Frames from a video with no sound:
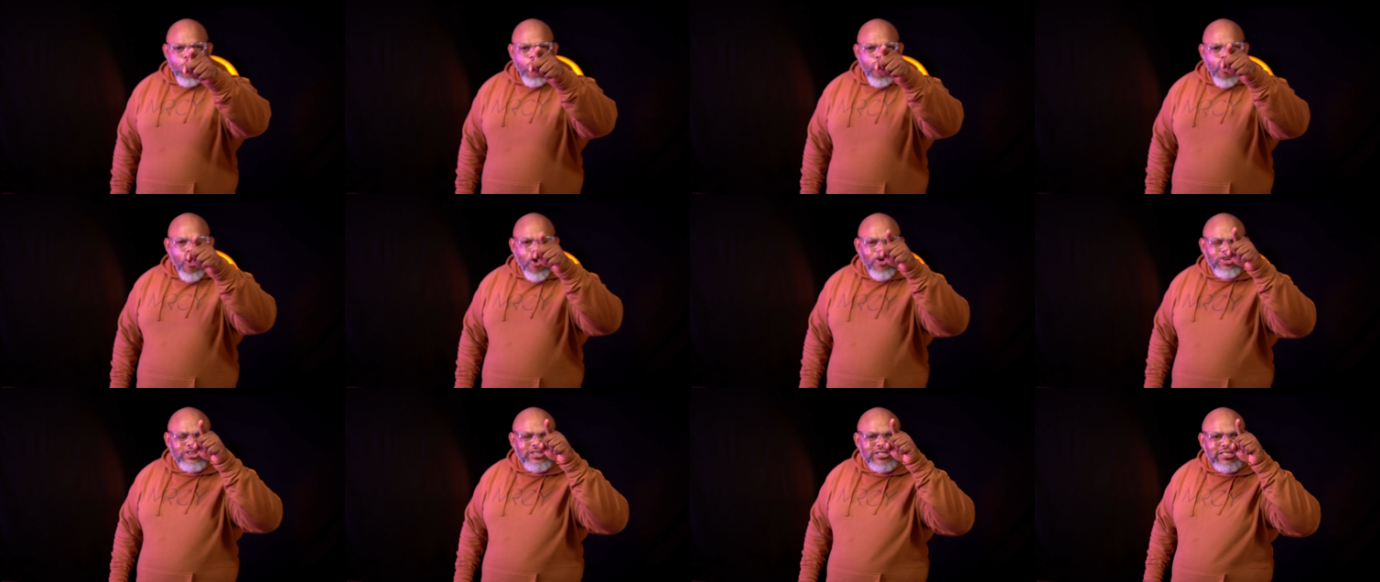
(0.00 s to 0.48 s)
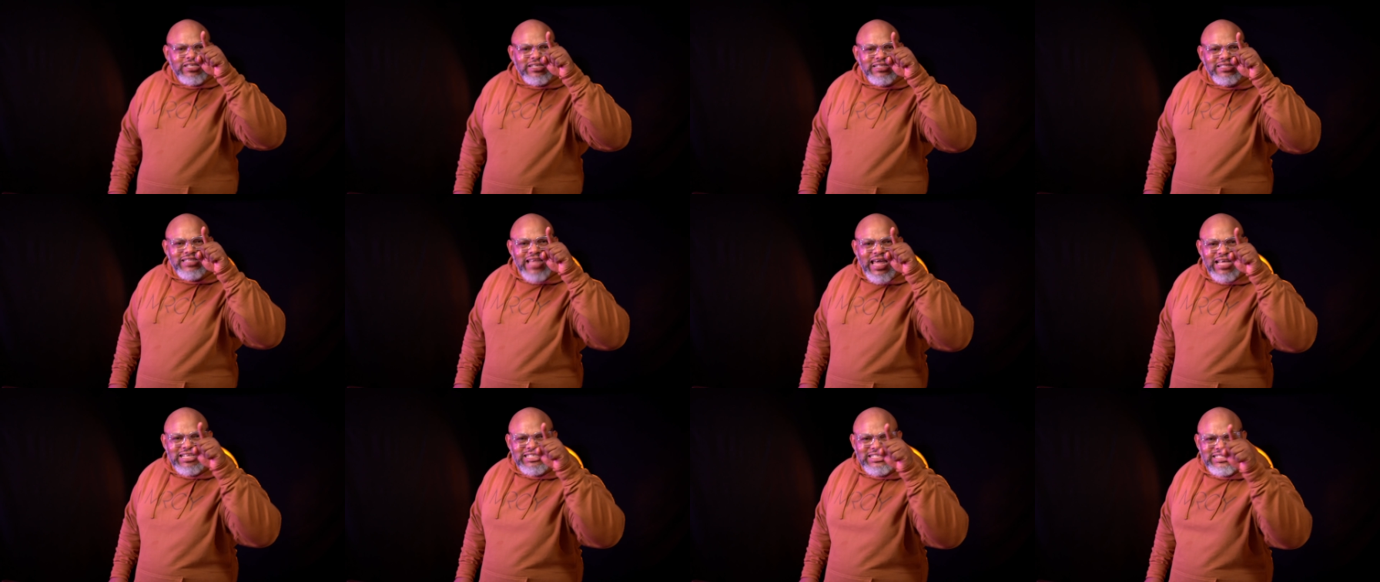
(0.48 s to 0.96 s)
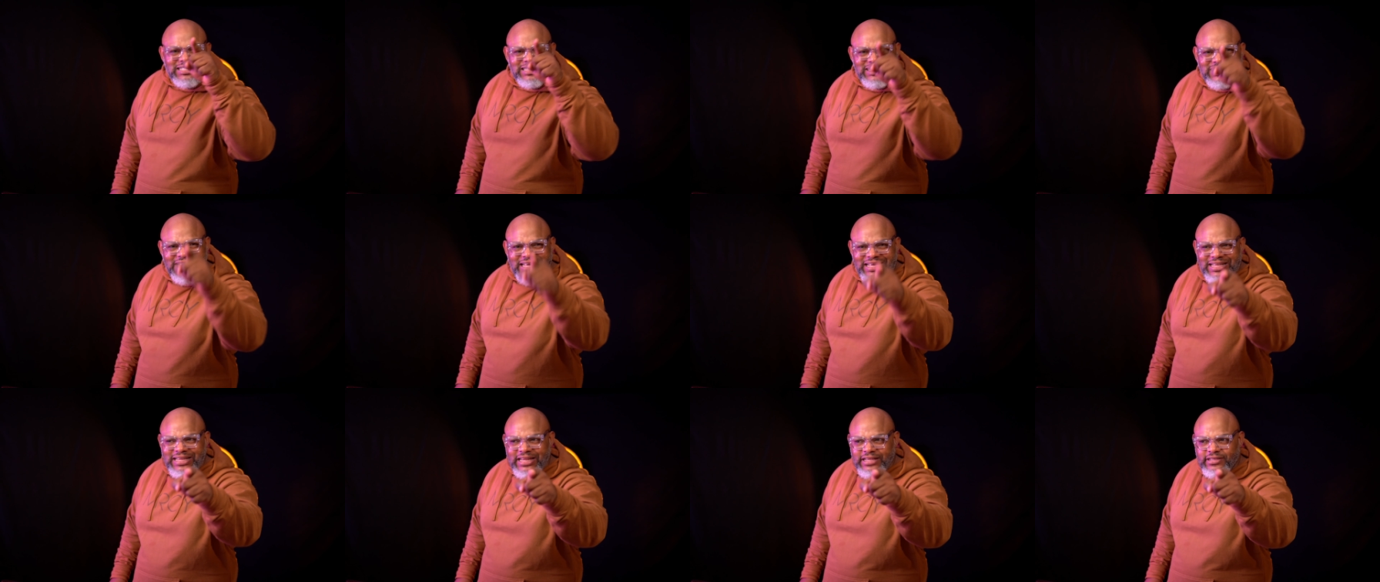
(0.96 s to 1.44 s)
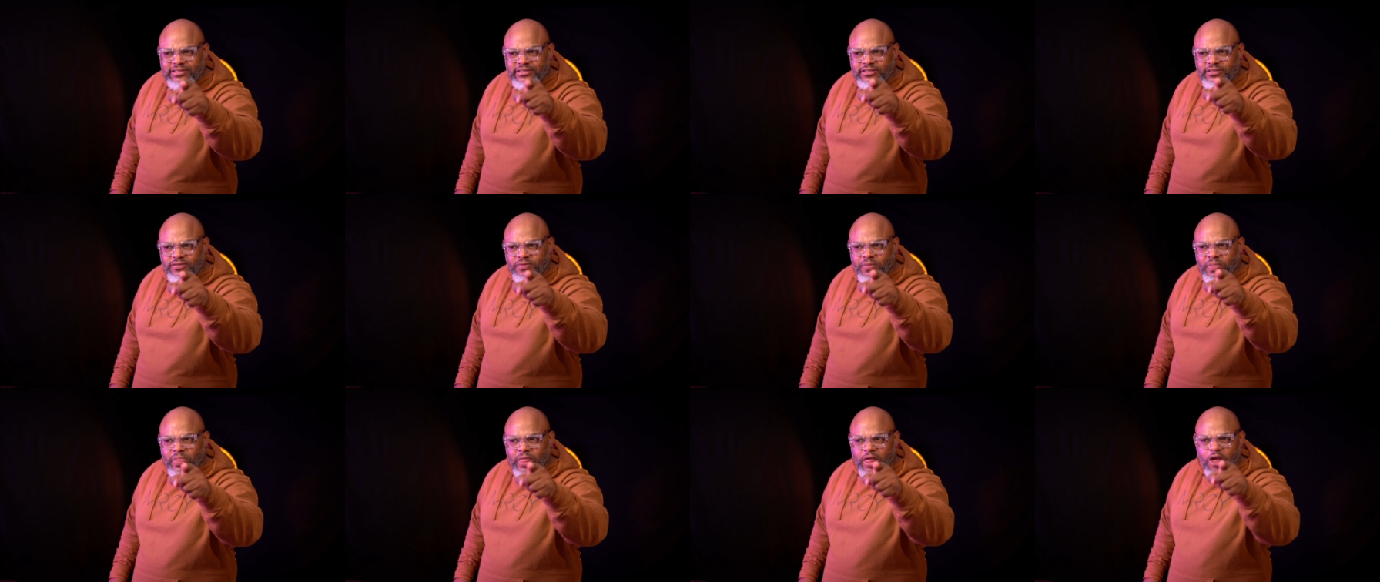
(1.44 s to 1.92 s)
causing that
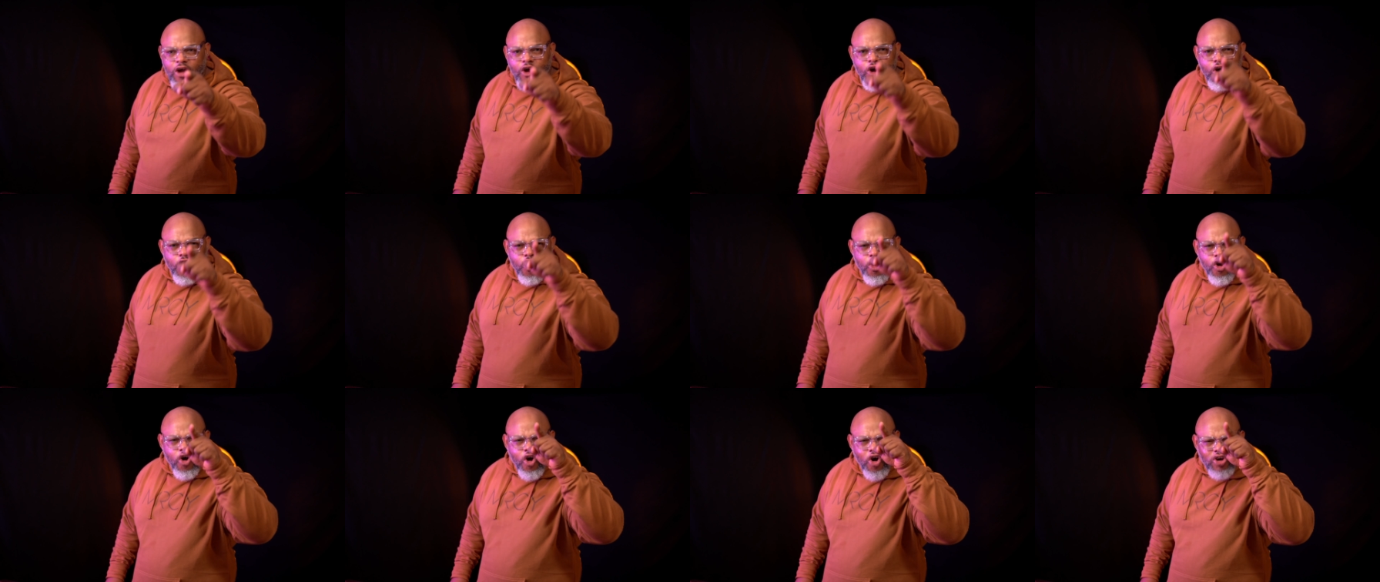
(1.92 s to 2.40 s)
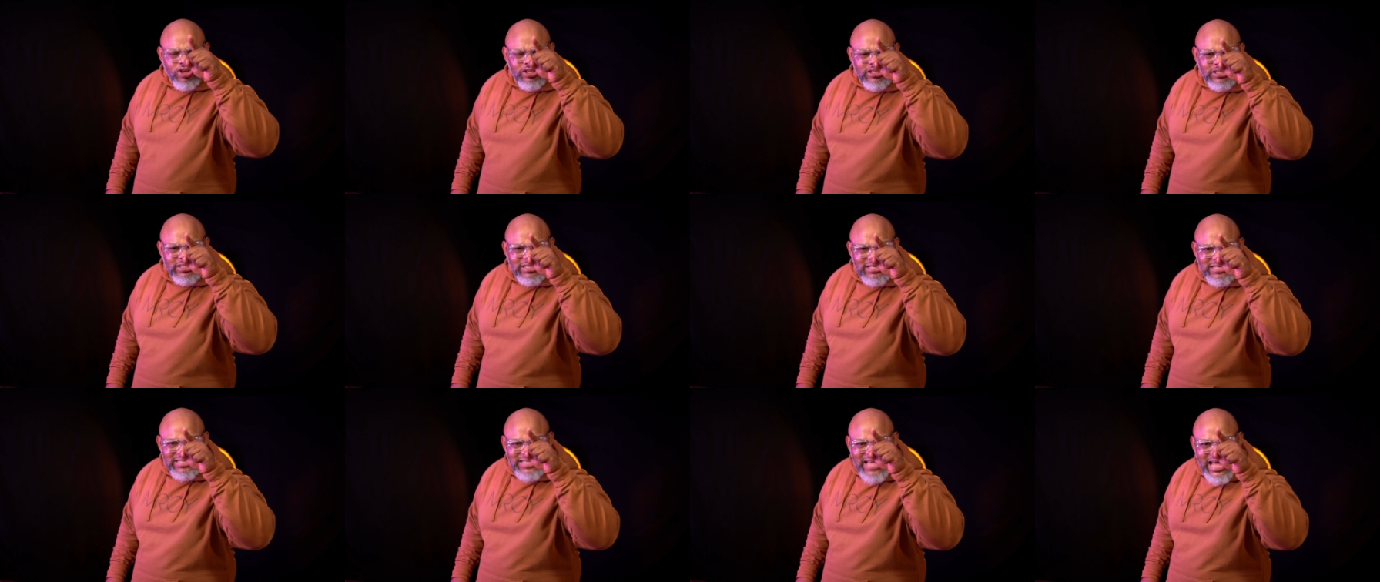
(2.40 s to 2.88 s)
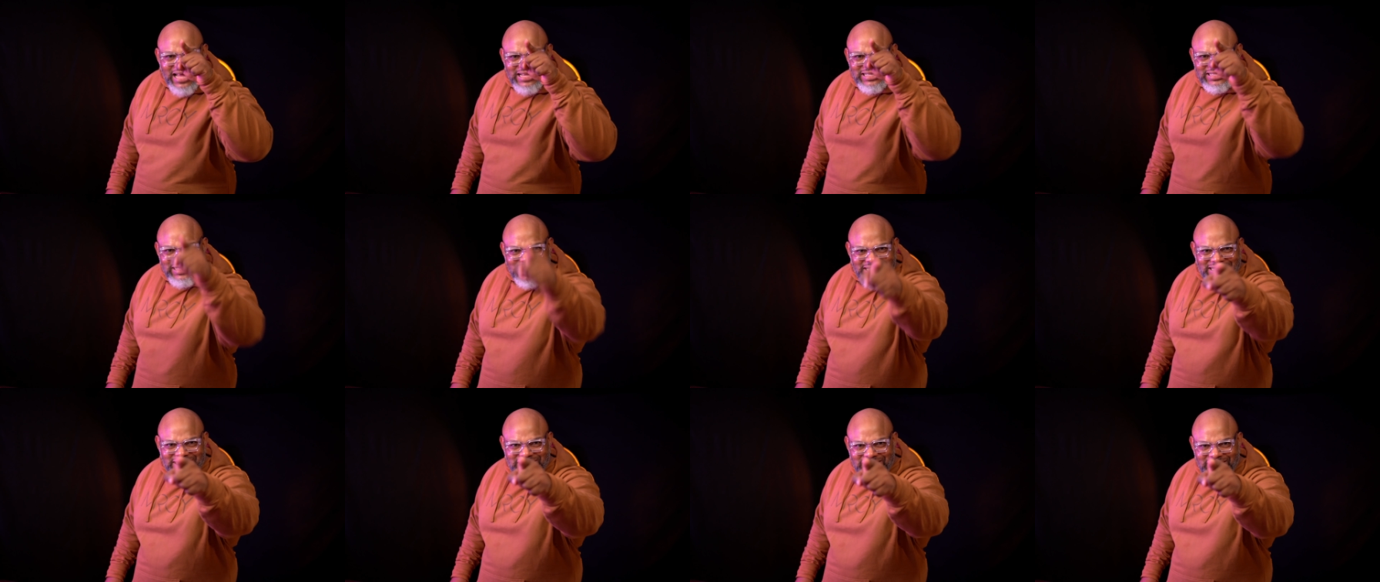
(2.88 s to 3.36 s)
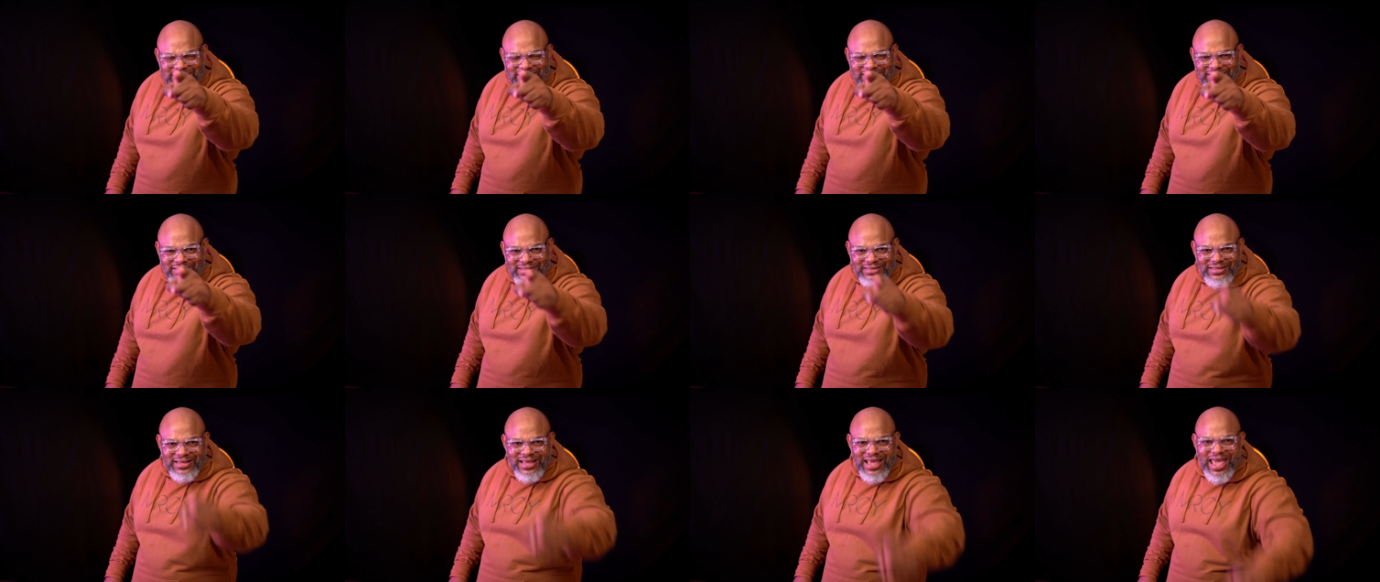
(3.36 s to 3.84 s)
sickness, causing that
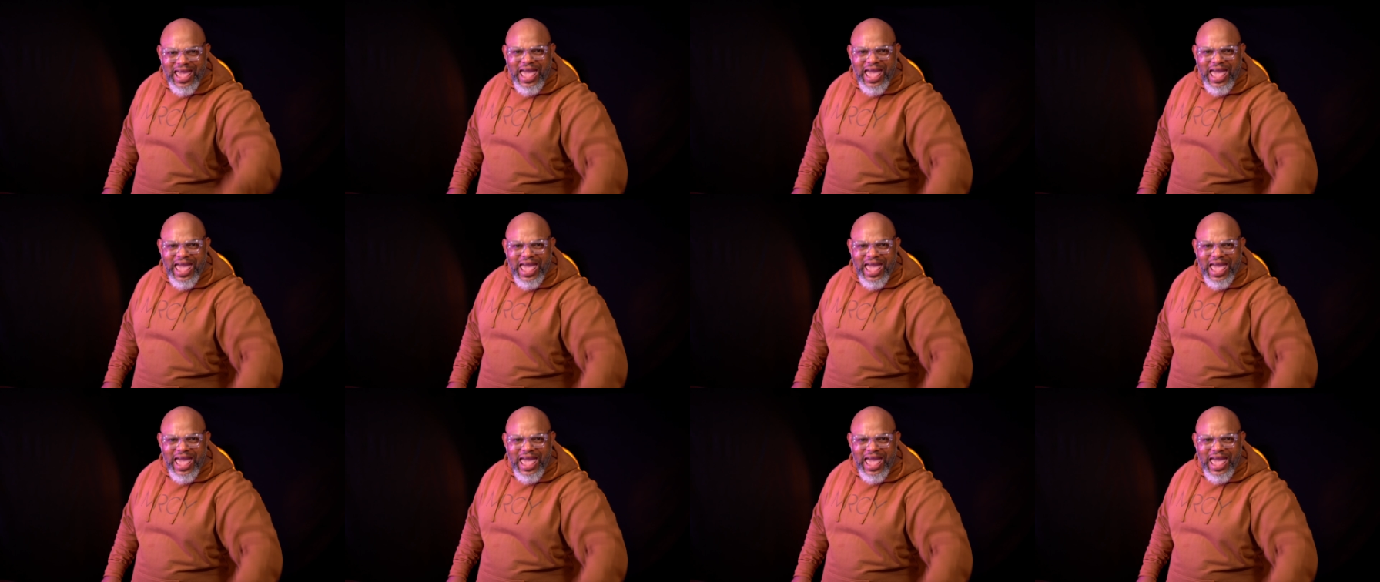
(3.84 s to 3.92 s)
disease,